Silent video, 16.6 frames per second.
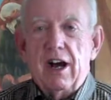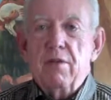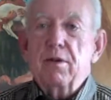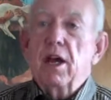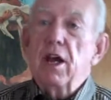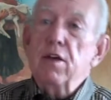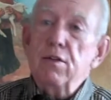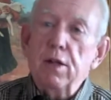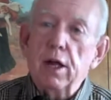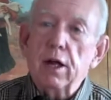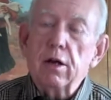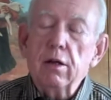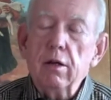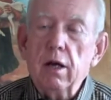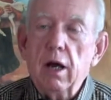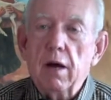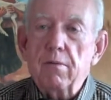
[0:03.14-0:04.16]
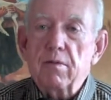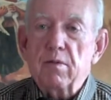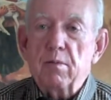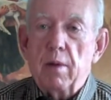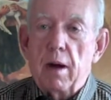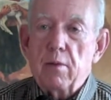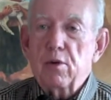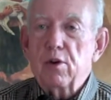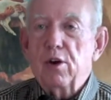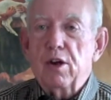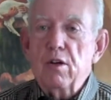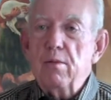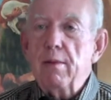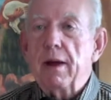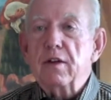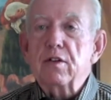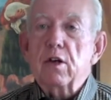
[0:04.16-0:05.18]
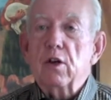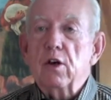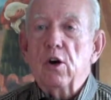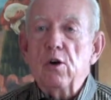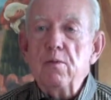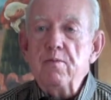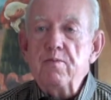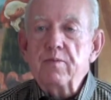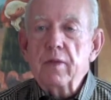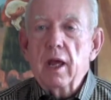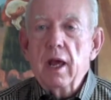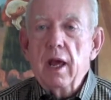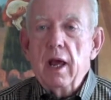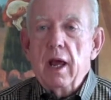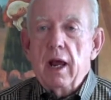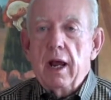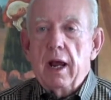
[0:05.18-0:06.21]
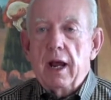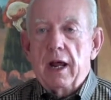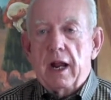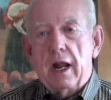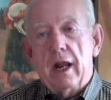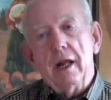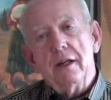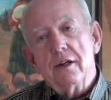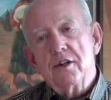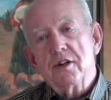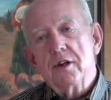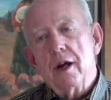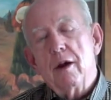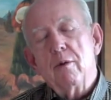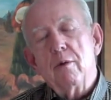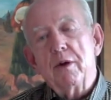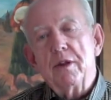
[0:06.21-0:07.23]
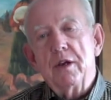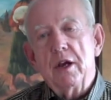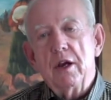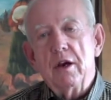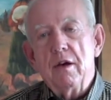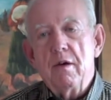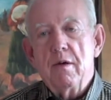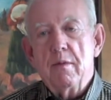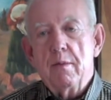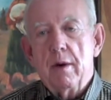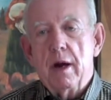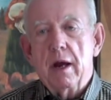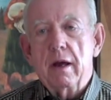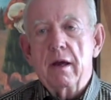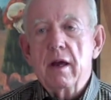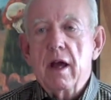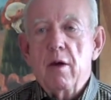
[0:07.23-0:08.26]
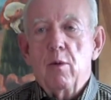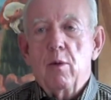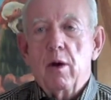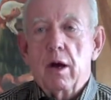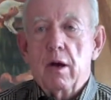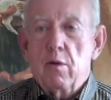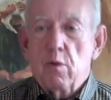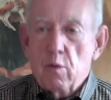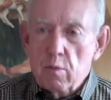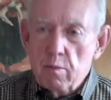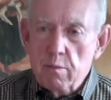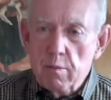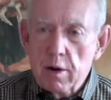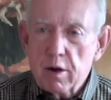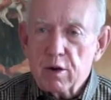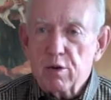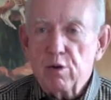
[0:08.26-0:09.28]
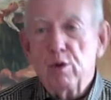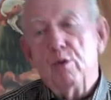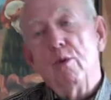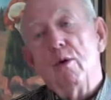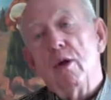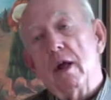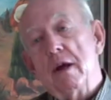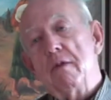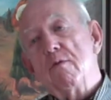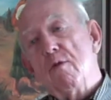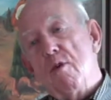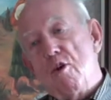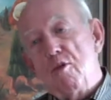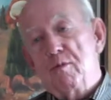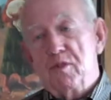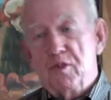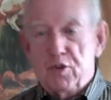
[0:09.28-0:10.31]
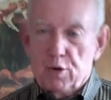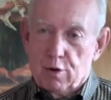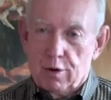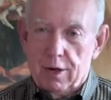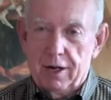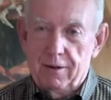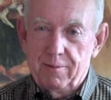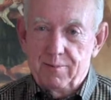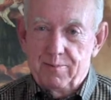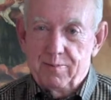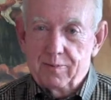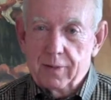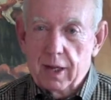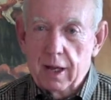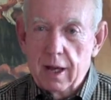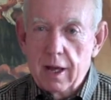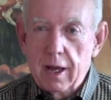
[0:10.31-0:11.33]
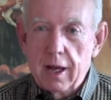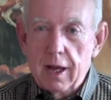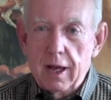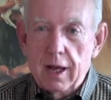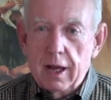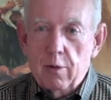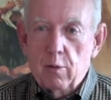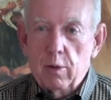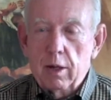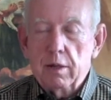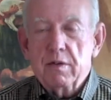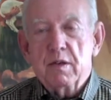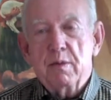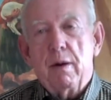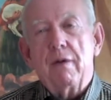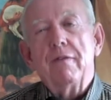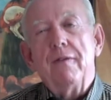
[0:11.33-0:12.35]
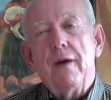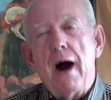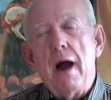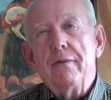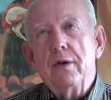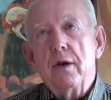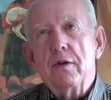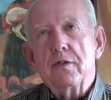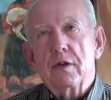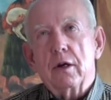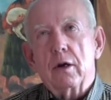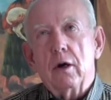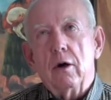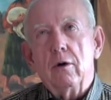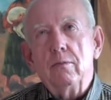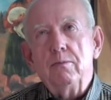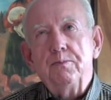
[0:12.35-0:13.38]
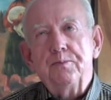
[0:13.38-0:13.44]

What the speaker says: I'm Keith Nagel. I'm from Albuquerque, New Mexico, and I'd like to share with you my Miracle in Rome story. Well, it was about 5 years ago.